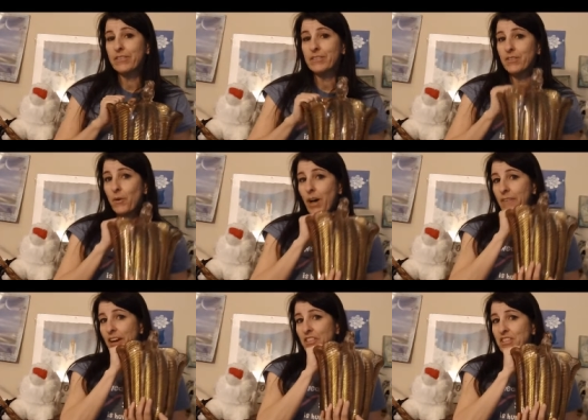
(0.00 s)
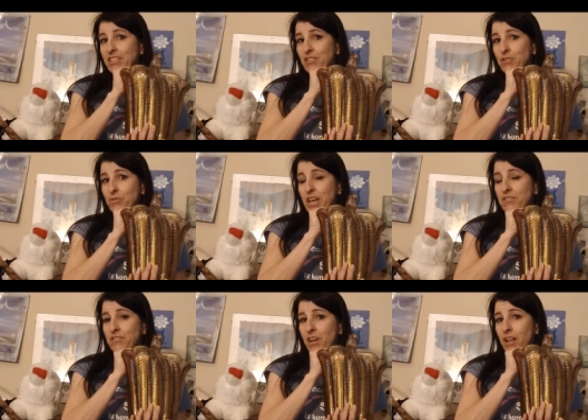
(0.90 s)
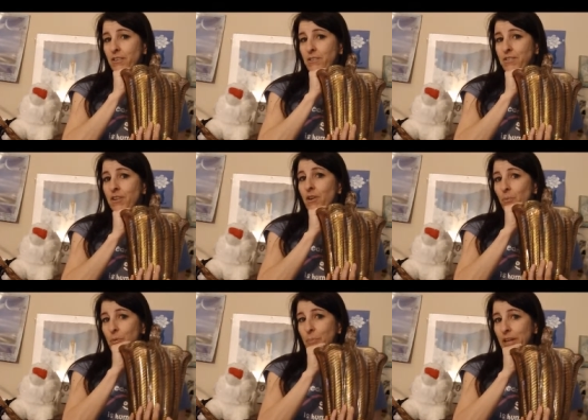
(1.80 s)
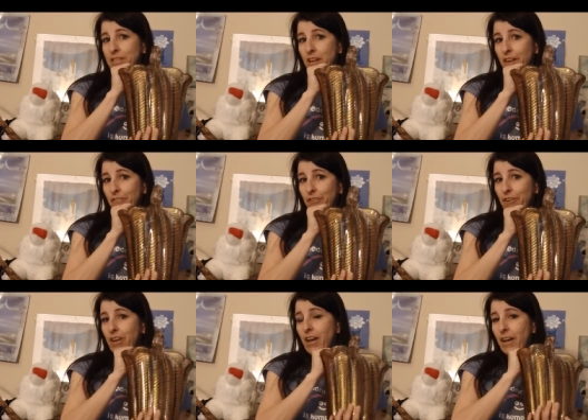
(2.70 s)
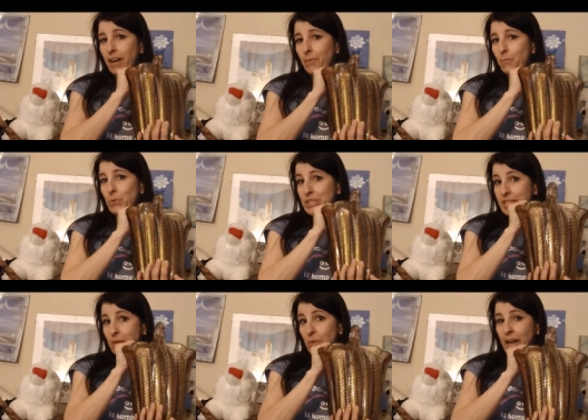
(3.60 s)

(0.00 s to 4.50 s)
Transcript: So I've got this at $2,000 with best offer. Uh, we'll see what